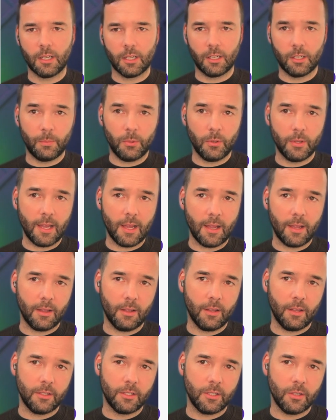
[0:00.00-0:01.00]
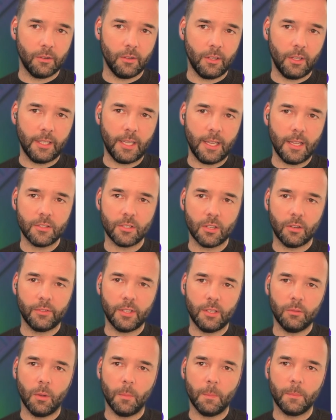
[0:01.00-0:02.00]
I'm going to put that URL in here. So
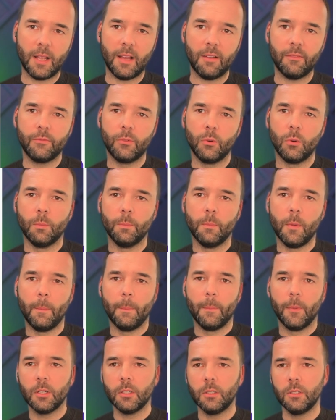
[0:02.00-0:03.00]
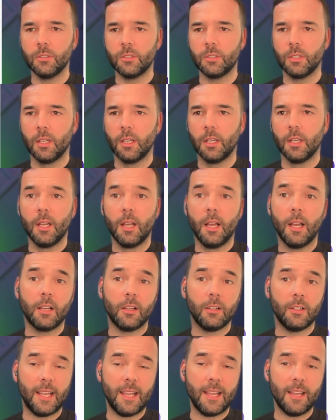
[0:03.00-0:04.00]
v1 platform models.
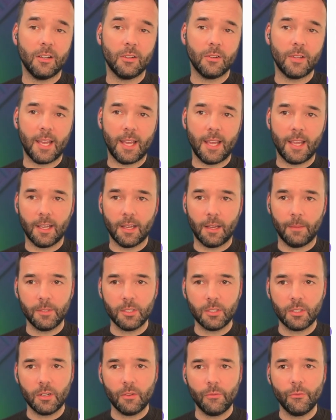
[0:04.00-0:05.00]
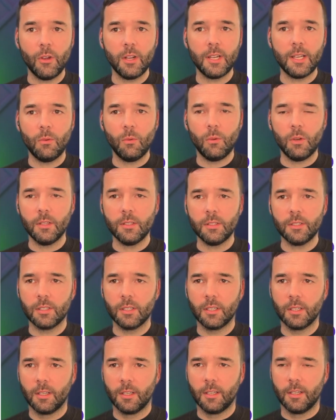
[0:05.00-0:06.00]
I'm going to hit OK. I'm just going to run it once.
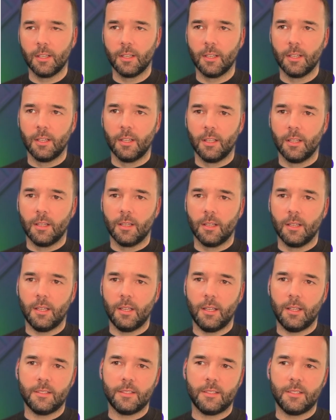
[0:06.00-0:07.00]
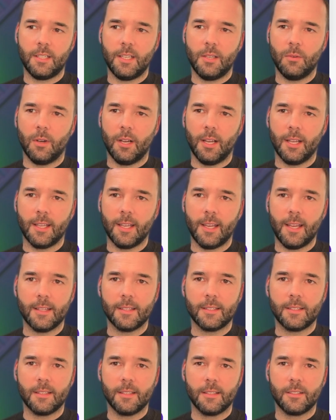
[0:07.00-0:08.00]
Let's see what I
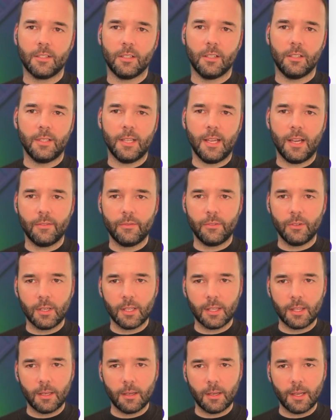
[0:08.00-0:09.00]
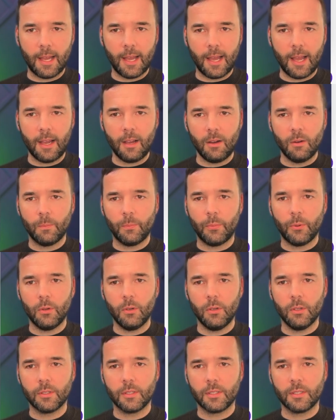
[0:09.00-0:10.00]
get. So now if I look at the
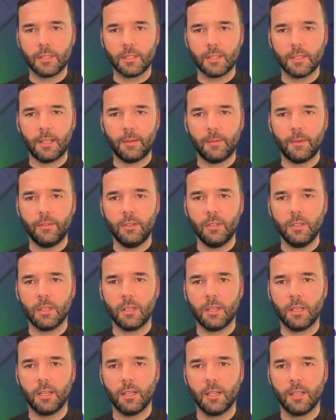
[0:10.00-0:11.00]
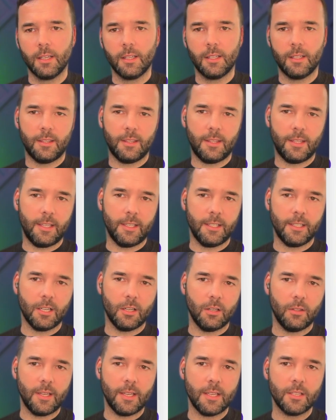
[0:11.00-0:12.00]
outputs, let me have a look. There you
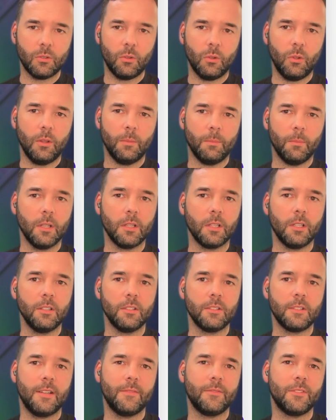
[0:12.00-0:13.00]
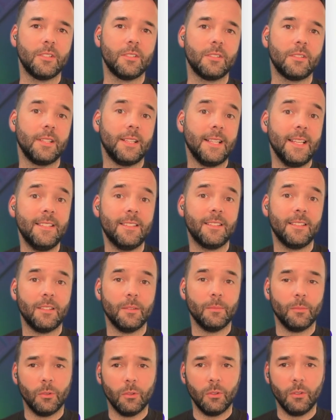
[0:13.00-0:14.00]
go. There's all the models. I've just listed
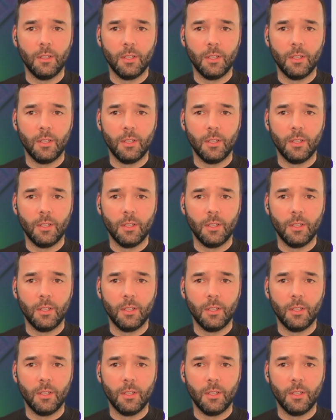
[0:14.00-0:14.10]
them all.